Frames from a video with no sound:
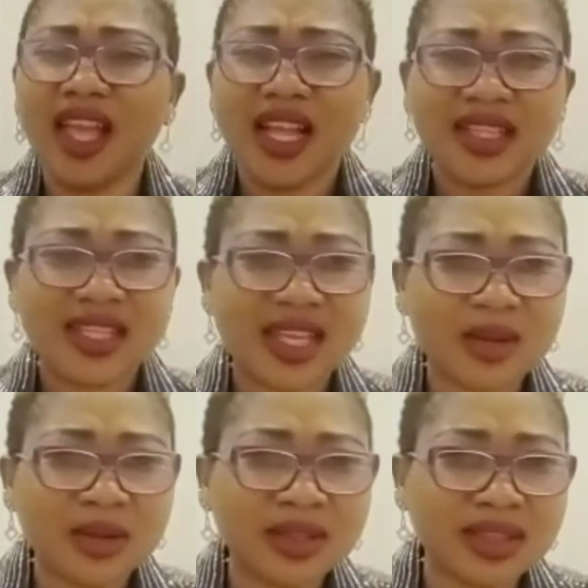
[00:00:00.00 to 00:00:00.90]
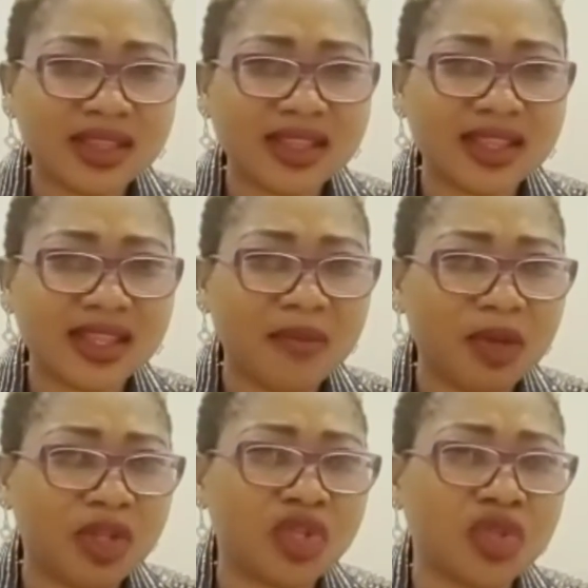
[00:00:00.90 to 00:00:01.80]
The second thing we
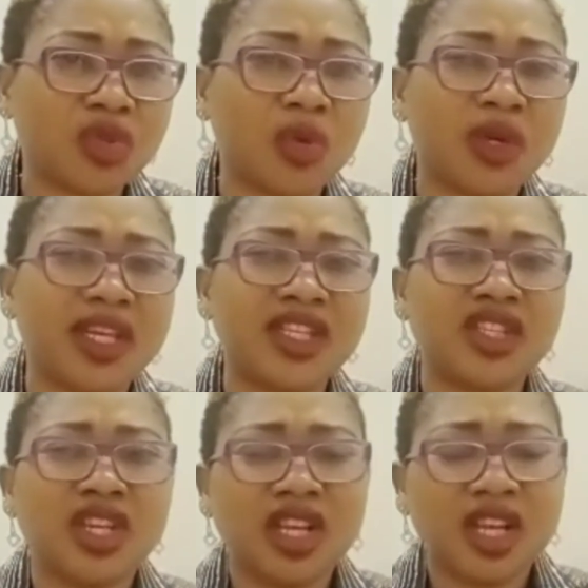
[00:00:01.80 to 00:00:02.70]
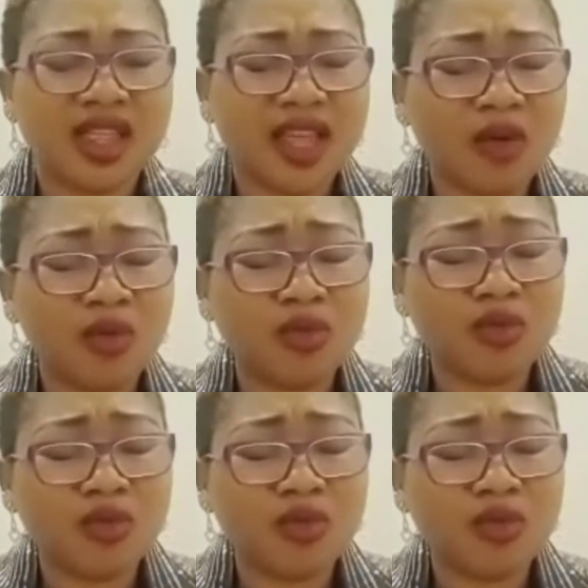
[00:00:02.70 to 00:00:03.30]
need to know is that we